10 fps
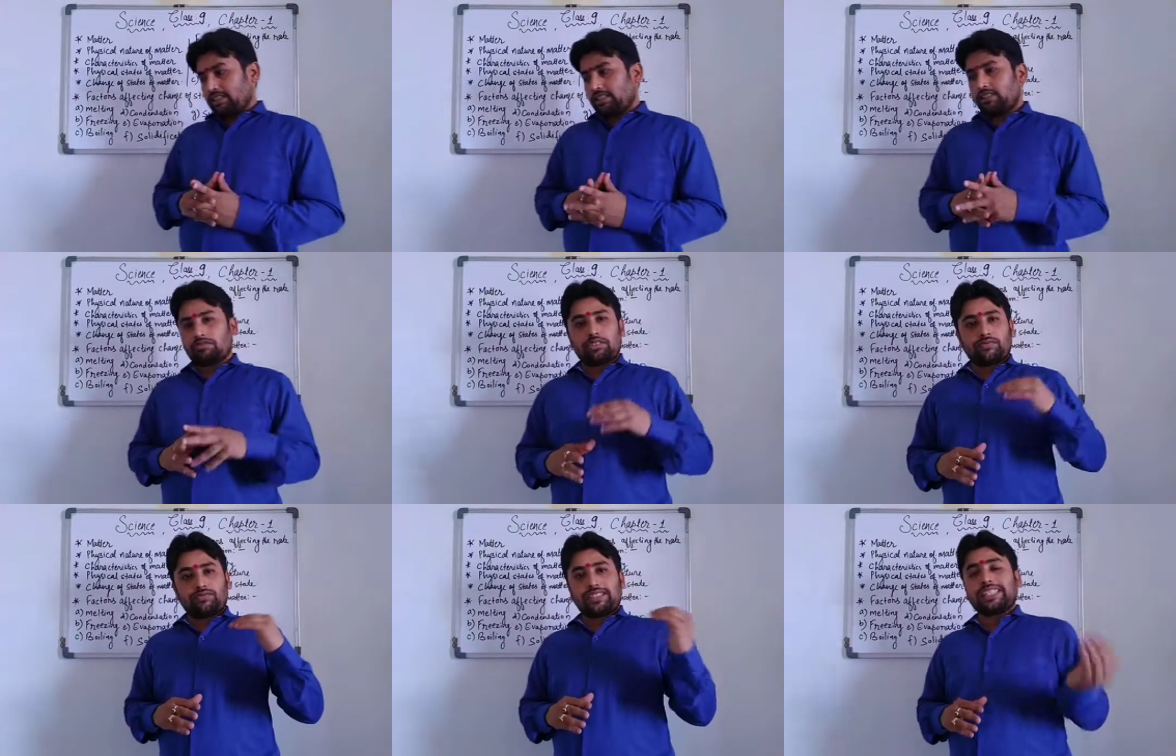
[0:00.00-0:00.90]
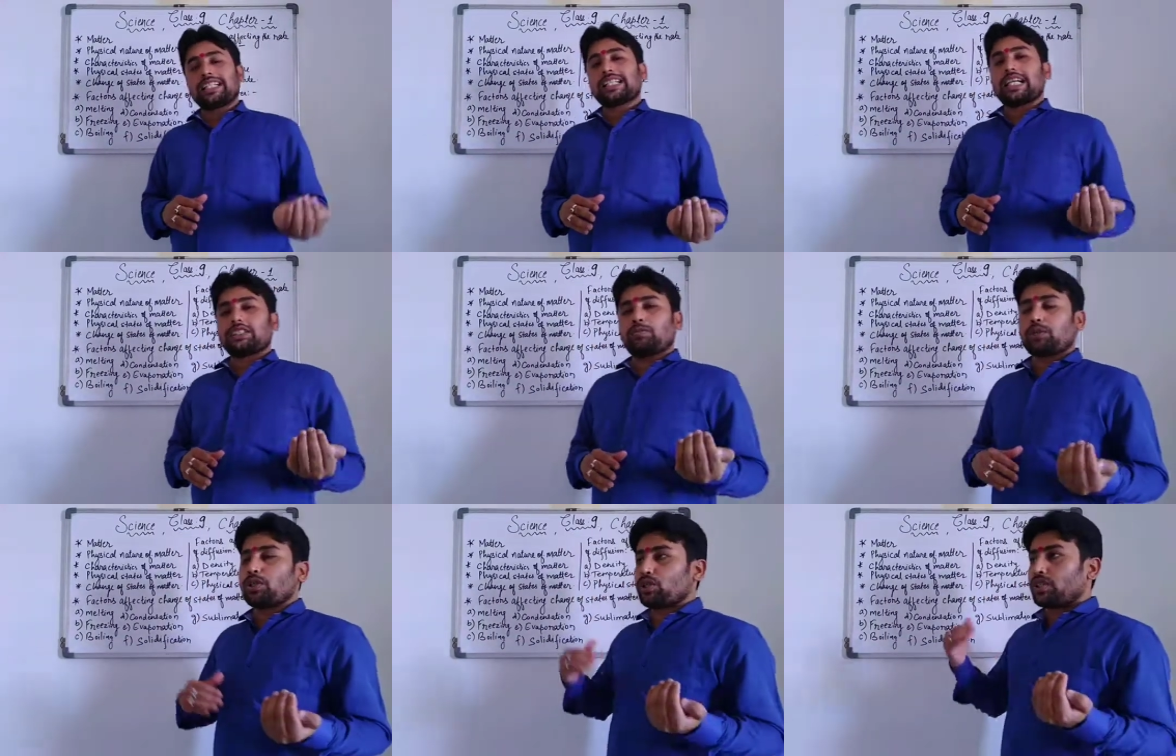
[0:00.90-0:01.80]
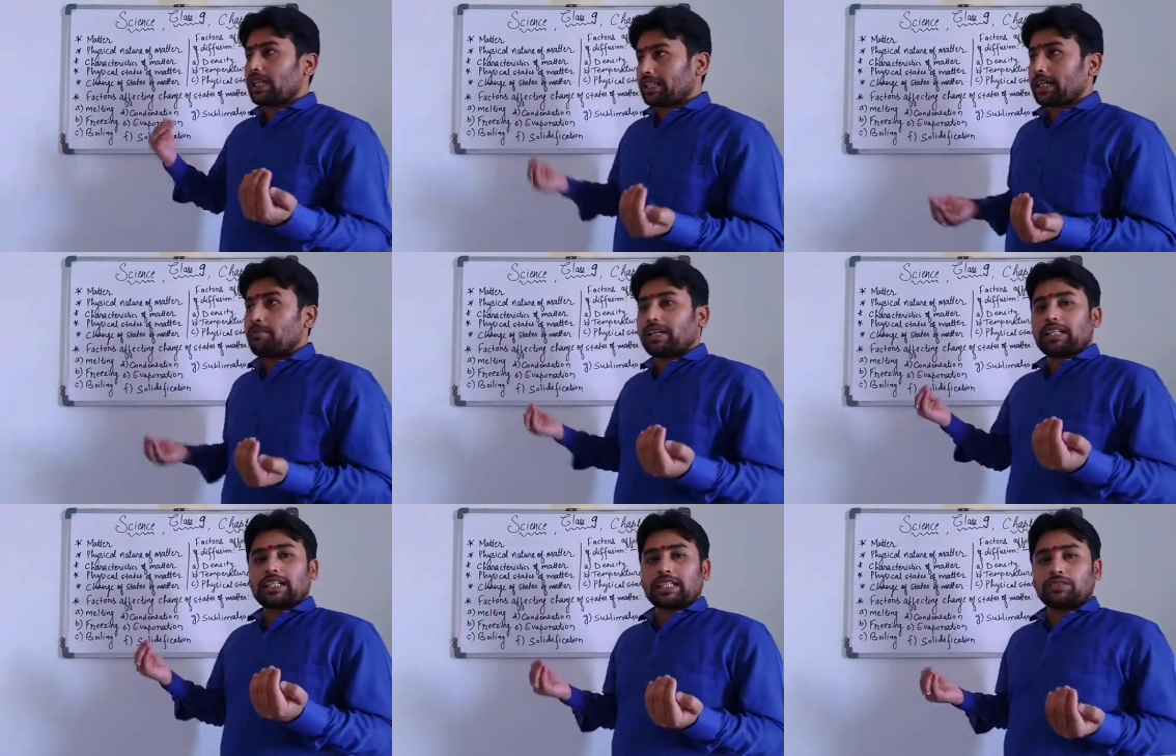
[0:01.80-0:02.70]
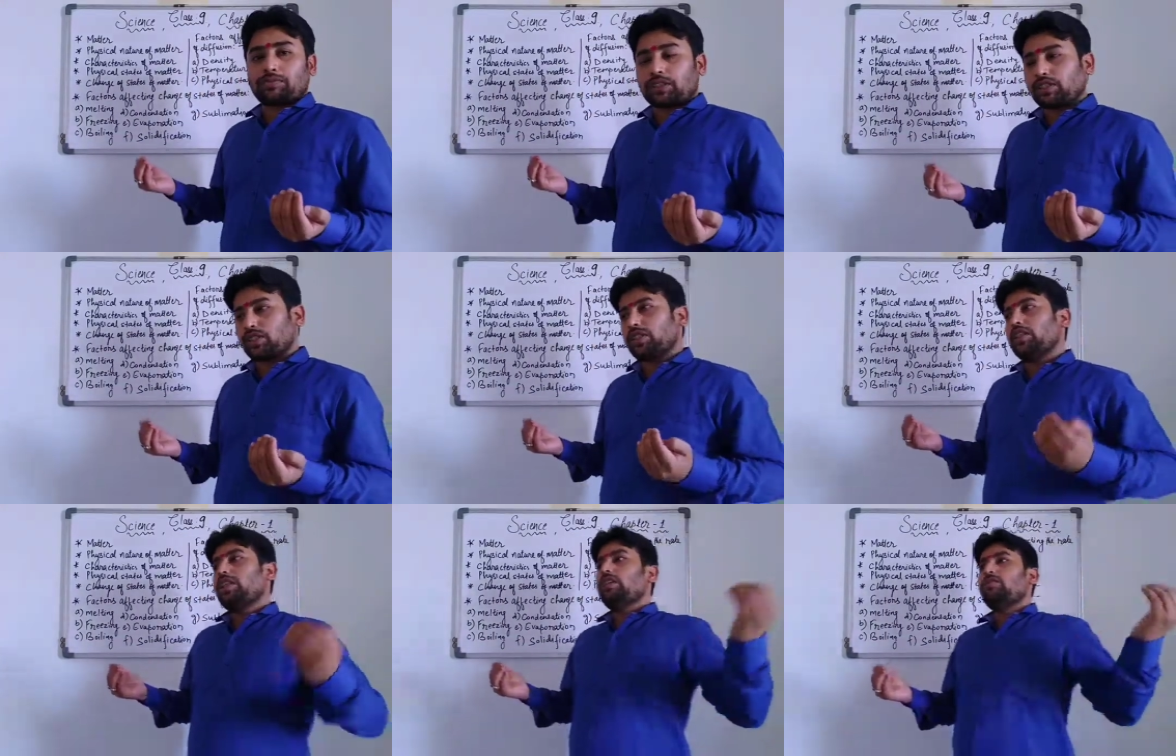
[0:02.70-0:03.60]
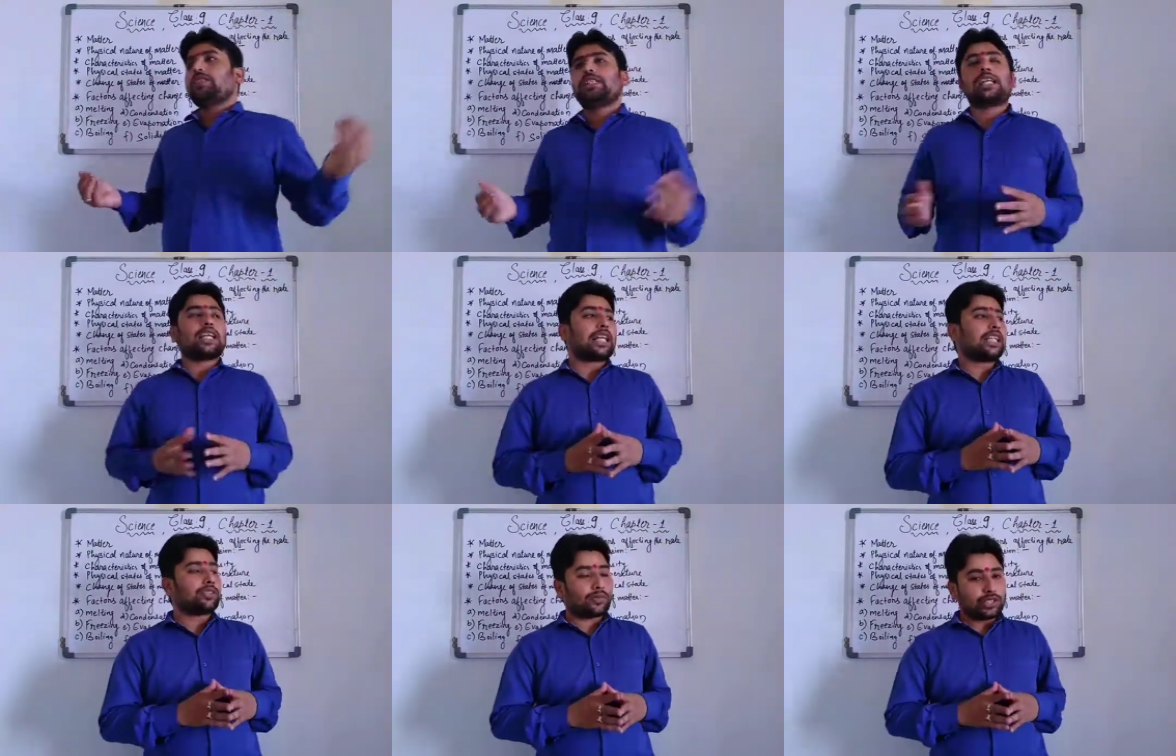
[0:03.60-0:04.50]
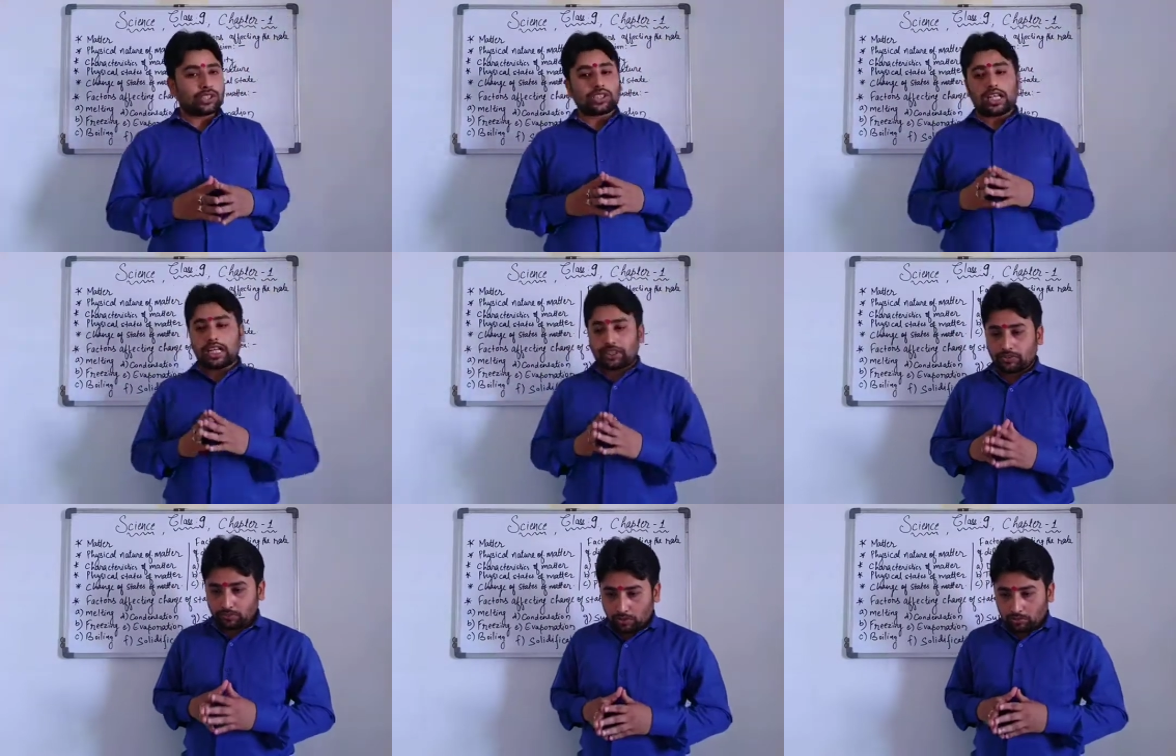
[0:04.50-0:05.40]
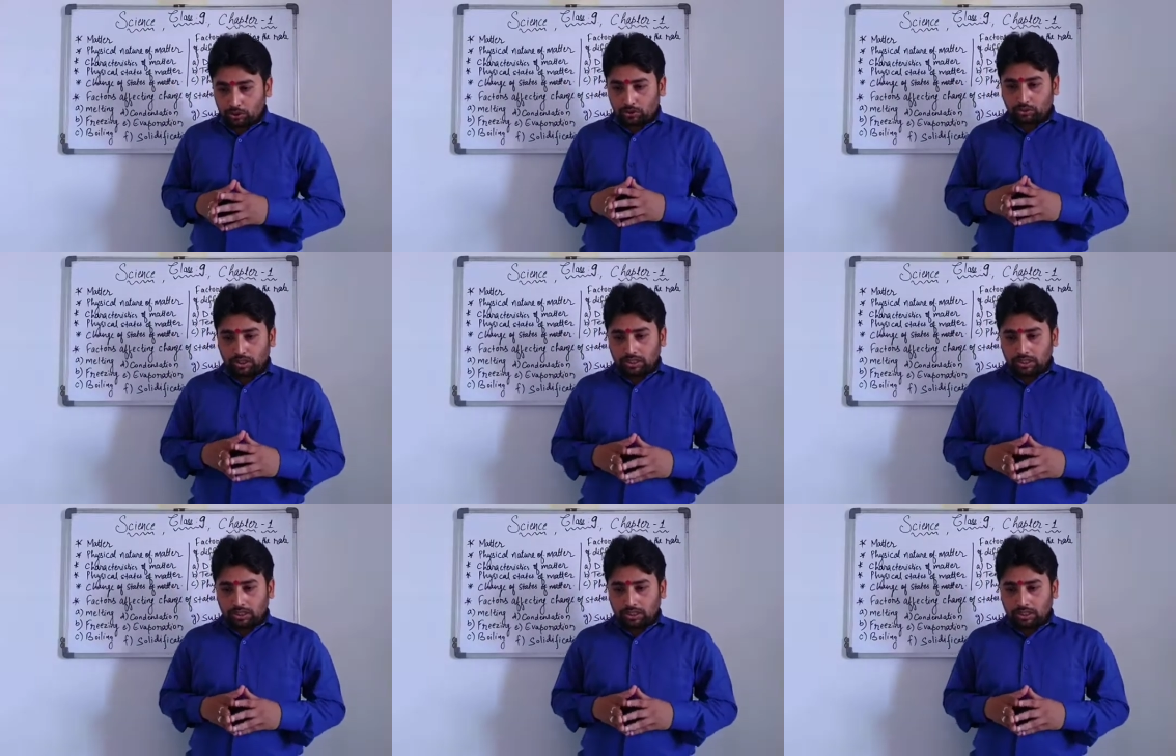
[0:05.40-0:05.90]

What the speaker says: into the physical classification and chemical classification. Physical classification I had informed you.